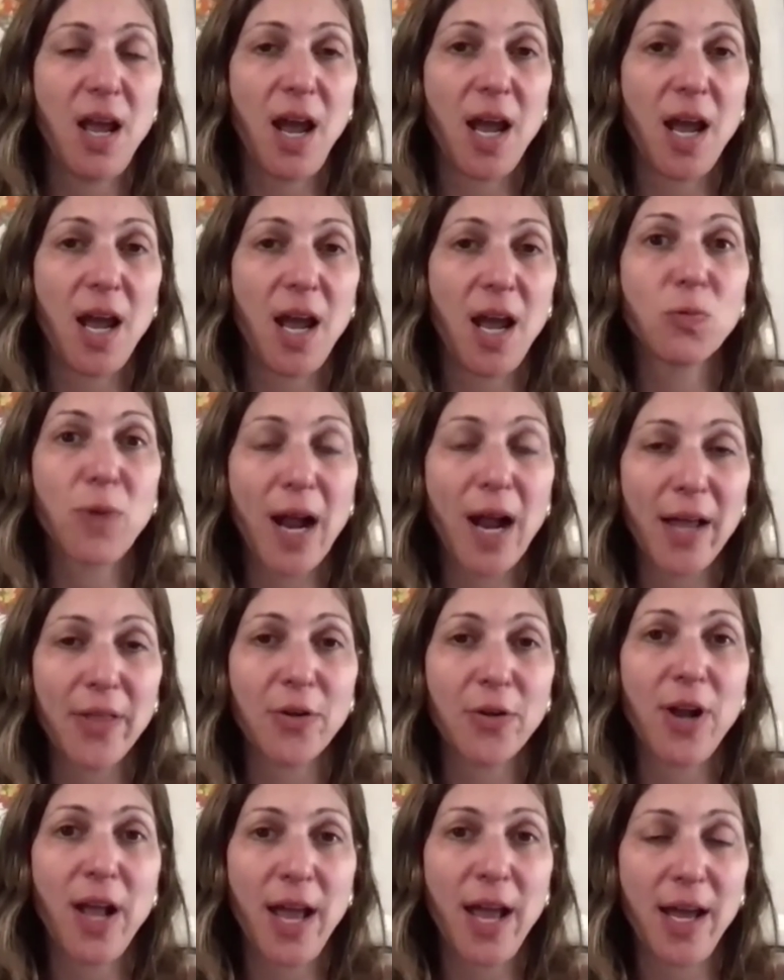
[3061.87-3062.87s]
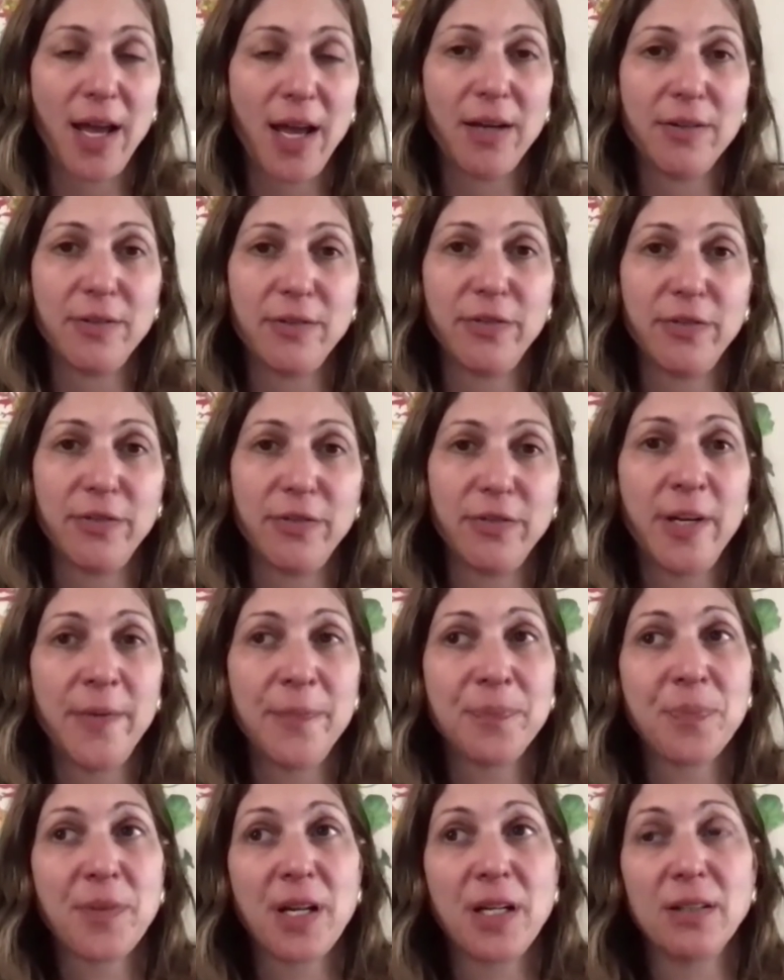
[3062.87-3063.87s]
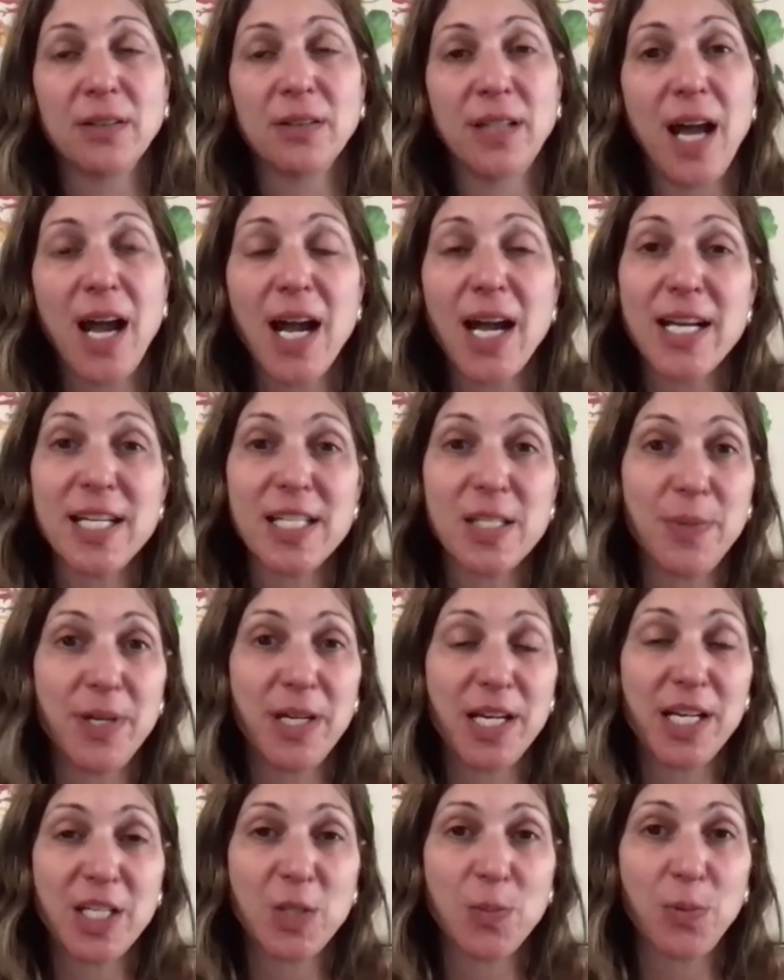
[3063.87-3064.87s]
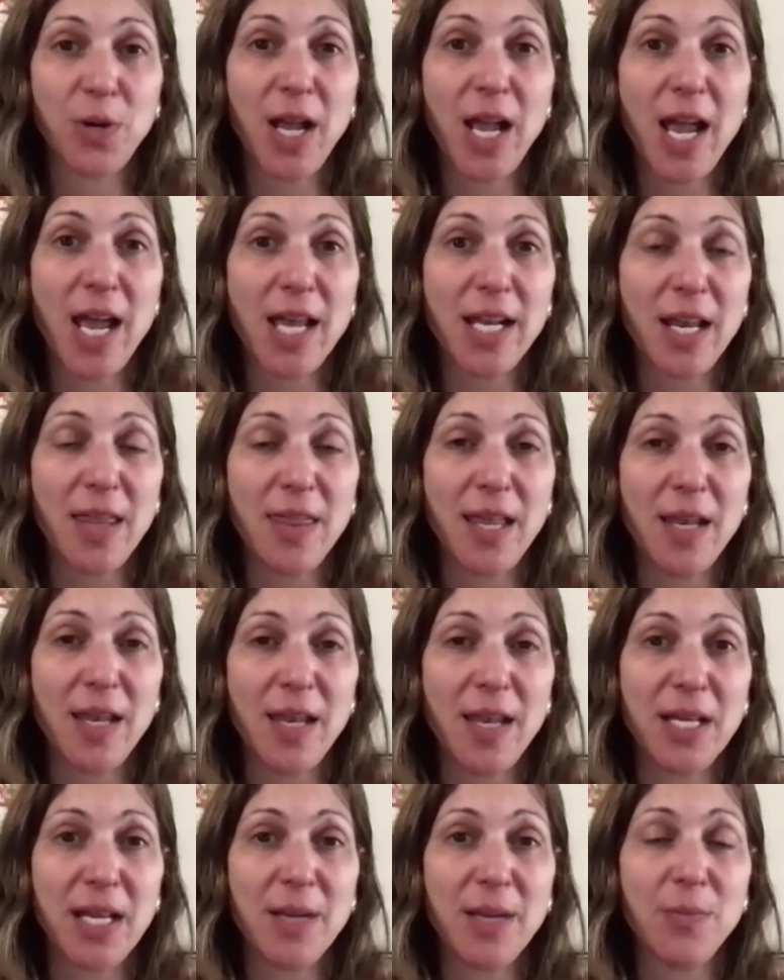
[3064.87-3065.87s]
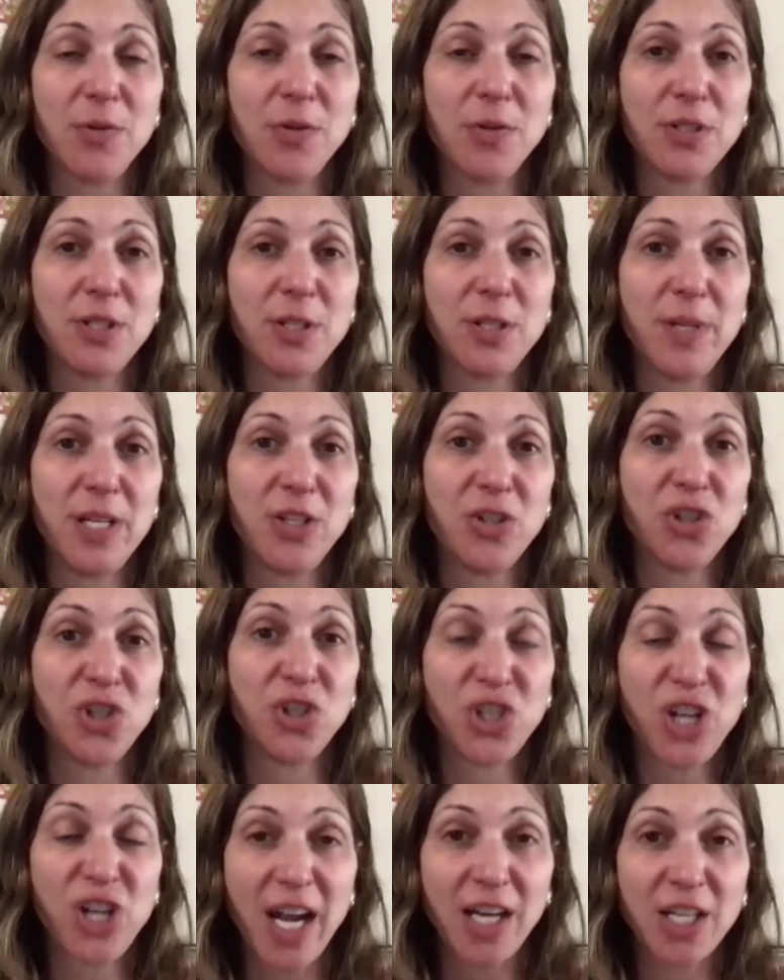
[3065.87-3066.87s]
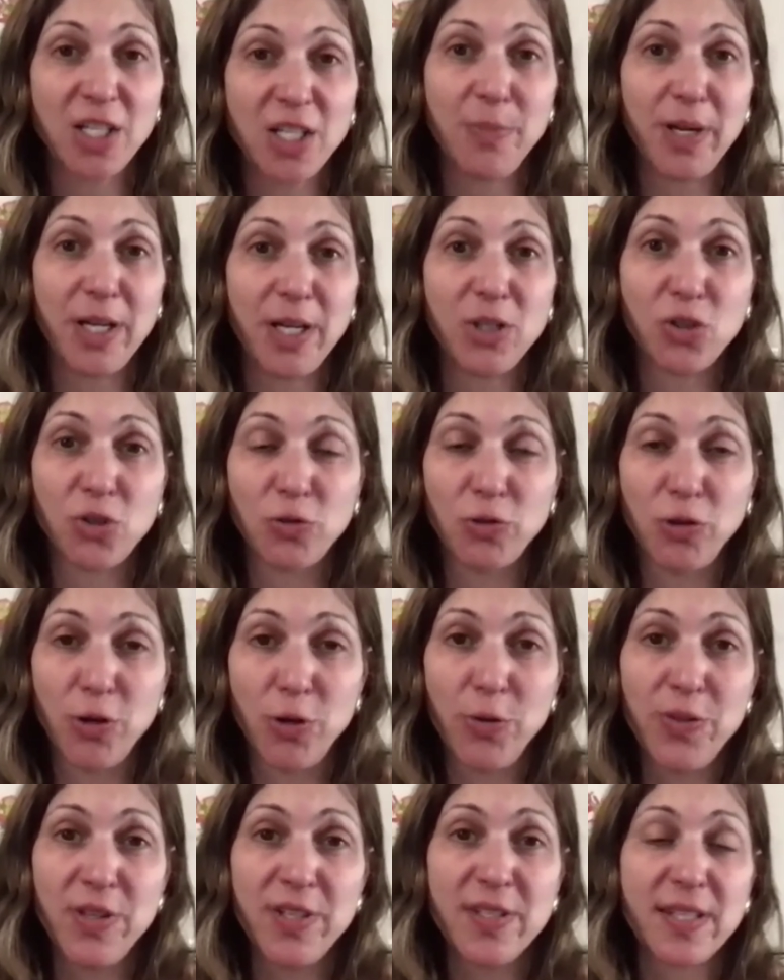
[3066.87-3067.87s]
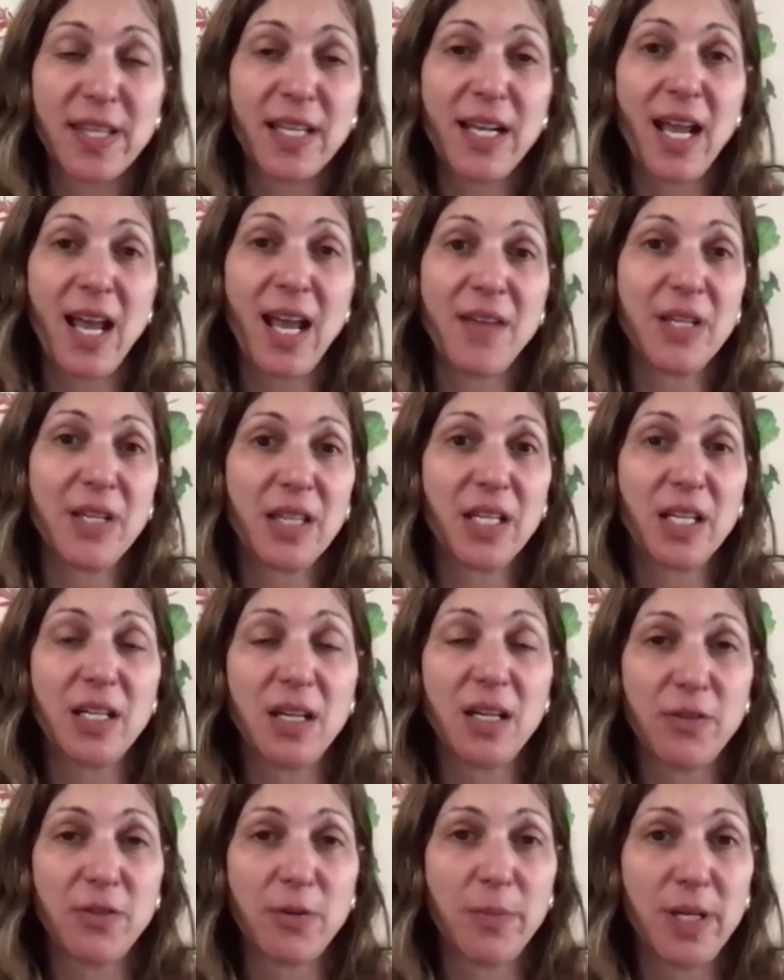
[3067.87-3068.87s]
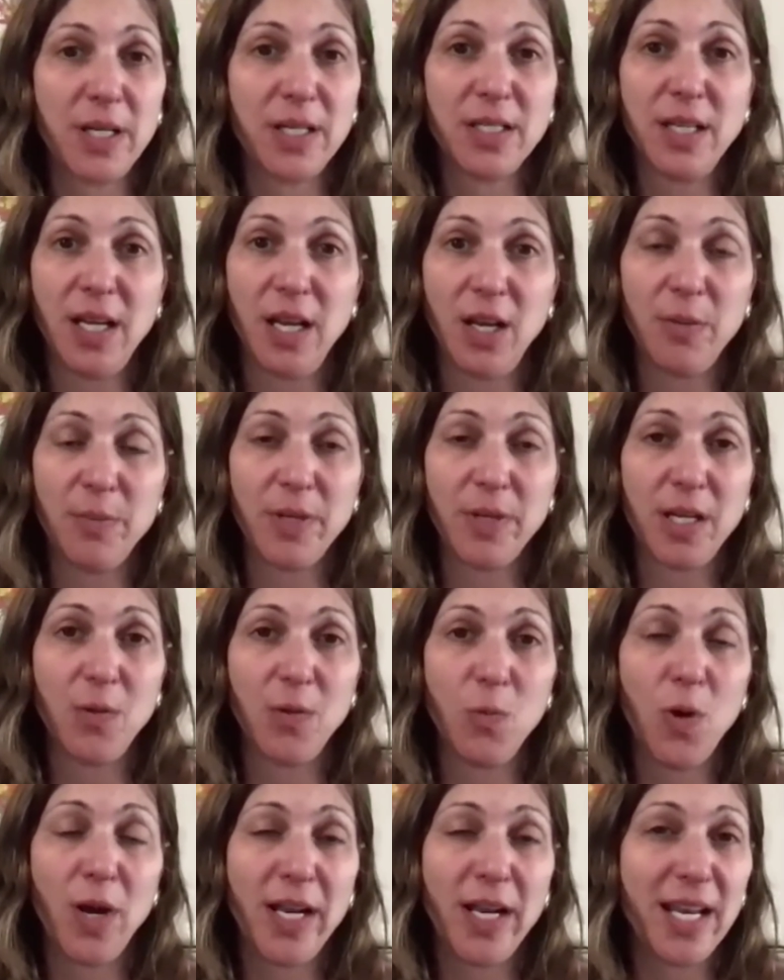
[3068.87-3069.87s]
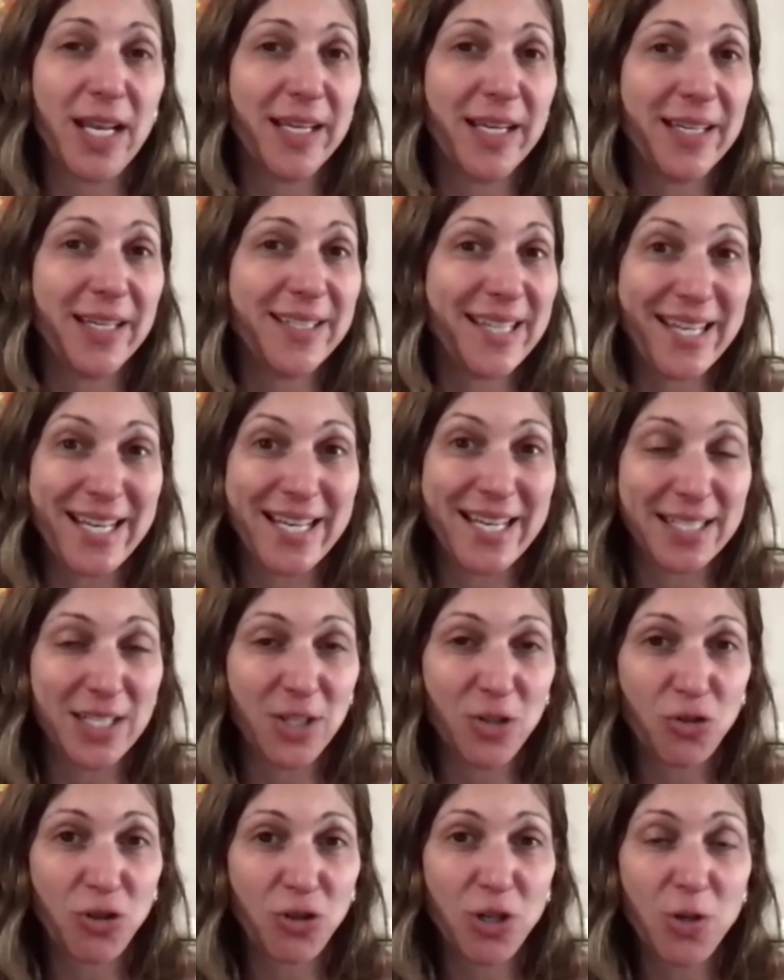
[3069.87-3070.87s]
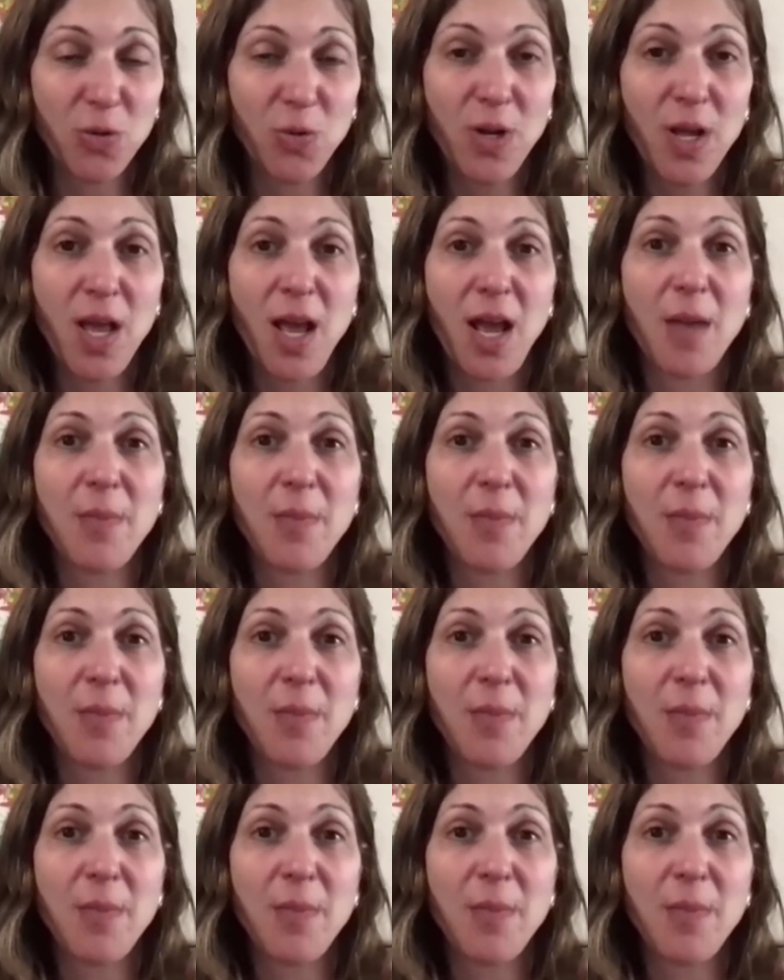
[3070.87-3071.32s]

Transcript: I'd rather have lies being spread and then being able to be checked by truths than having the government tell me what is and isn't true.